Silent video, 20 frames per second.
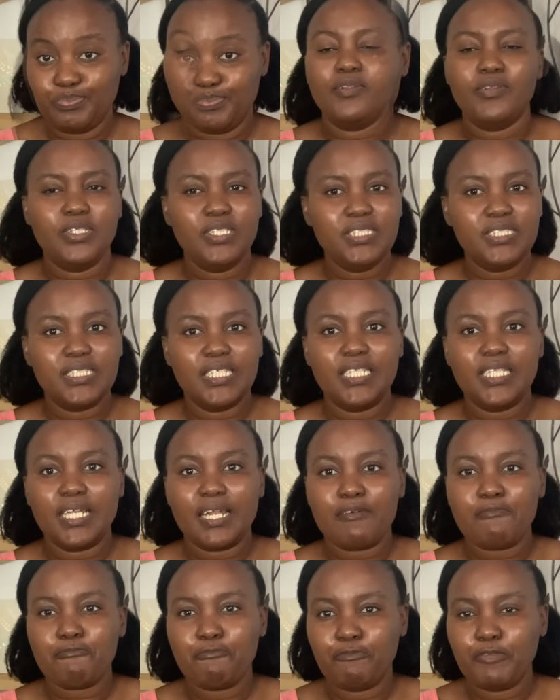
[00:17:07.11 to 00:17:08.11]
On this day that
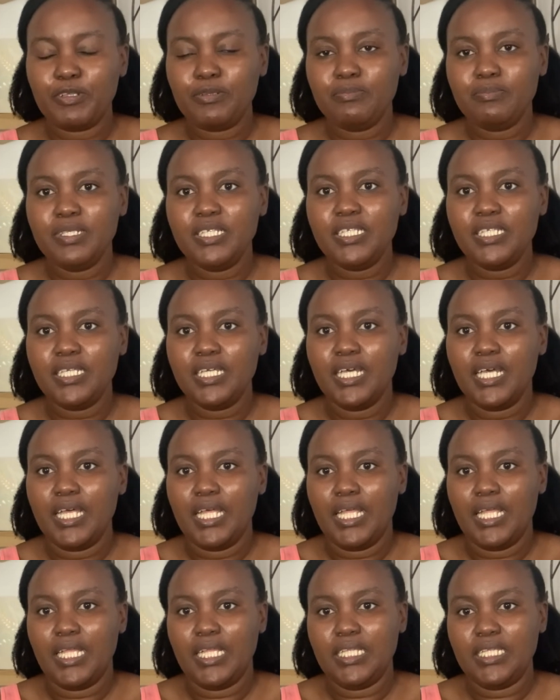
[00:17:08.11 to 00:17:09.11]
I'm filming
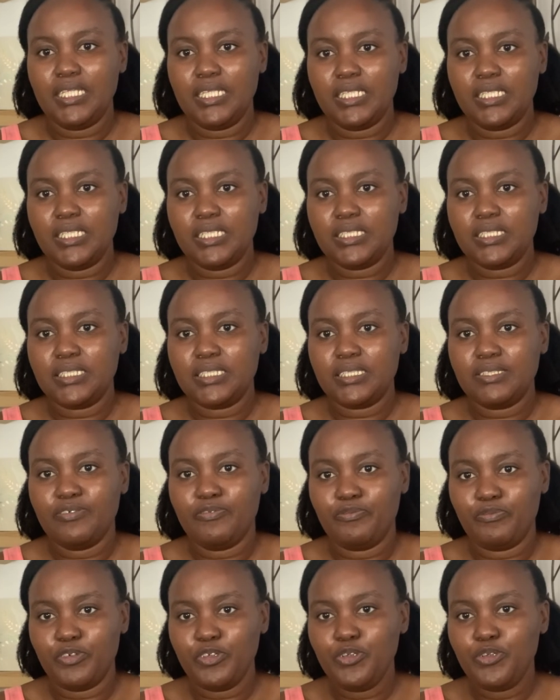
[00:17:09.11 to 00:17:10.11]
this
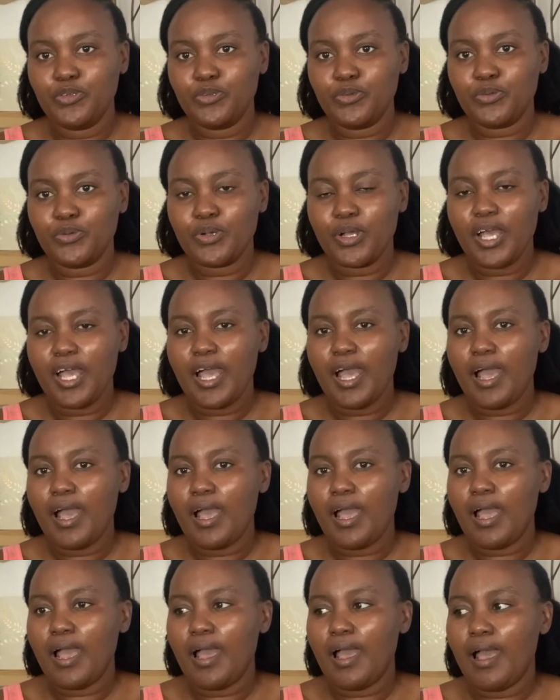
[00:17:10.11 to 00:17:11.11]
video,
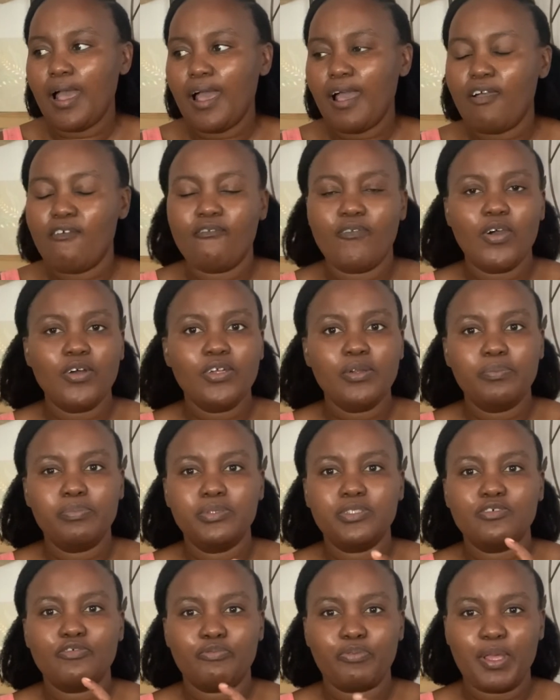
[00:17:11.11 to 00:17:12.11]
I found a
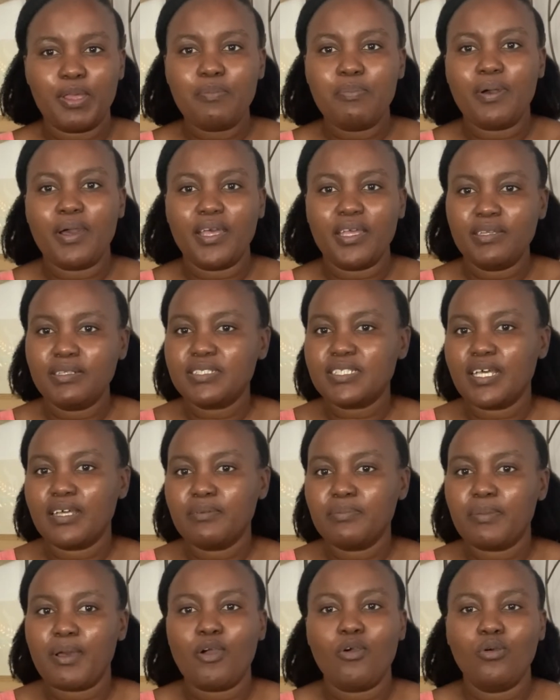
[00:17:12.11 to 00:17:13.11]
piece of paper
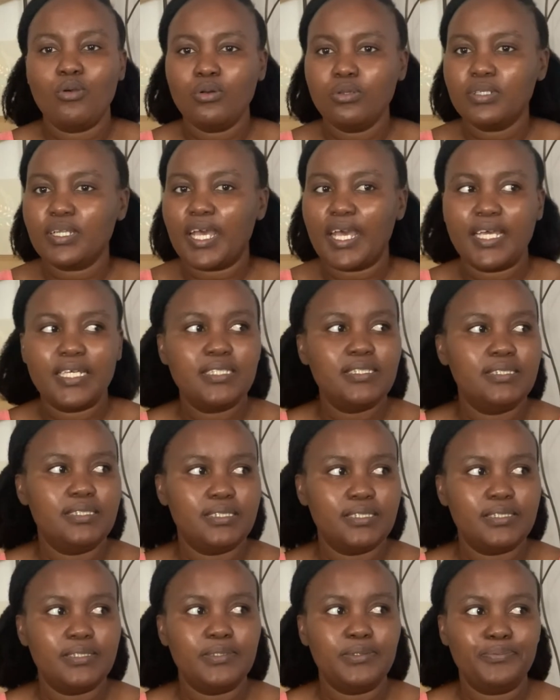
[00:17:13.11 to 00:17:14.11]
inside my old
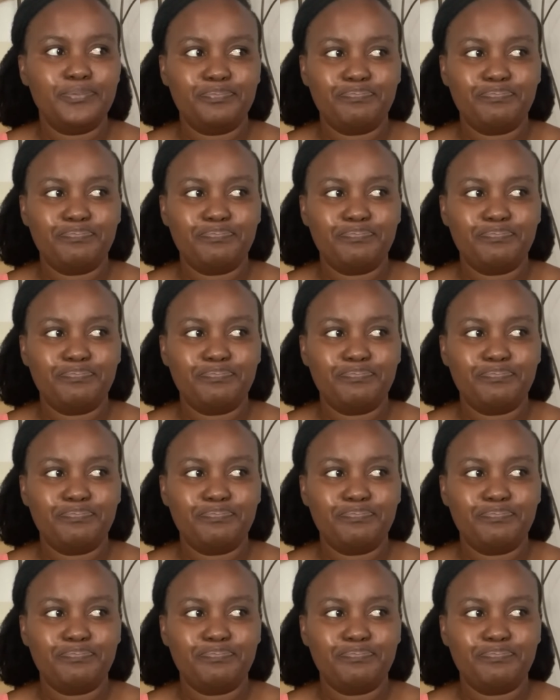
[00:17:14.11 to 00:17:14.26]
ID,